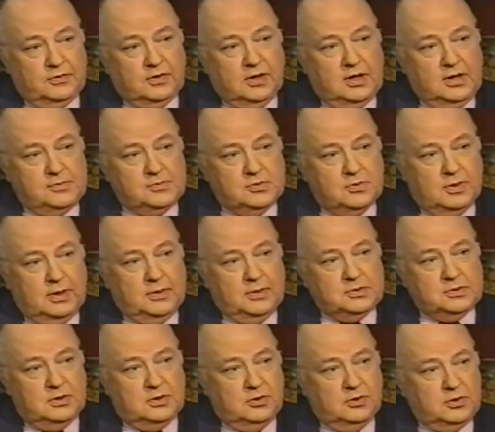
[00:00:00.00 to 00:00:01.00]
games when I
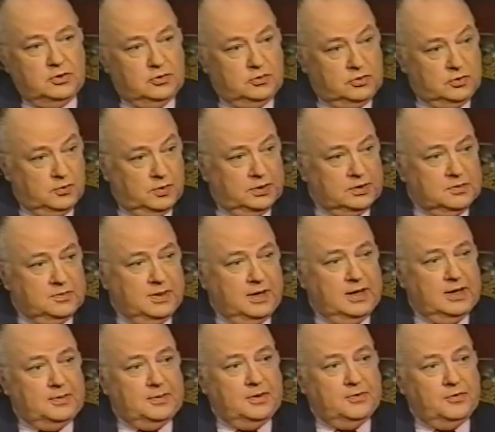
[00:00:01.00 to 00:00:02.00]
was at OU. You went to
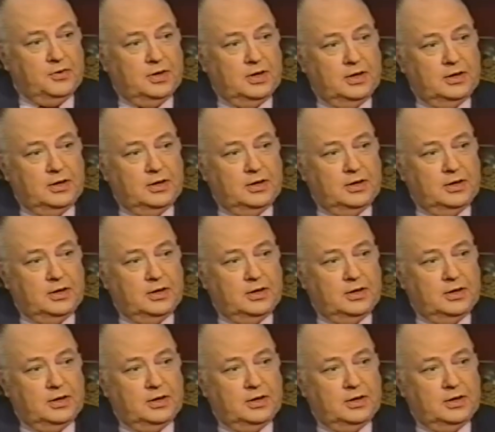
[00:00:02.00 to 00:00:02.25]
Miami of Ohio?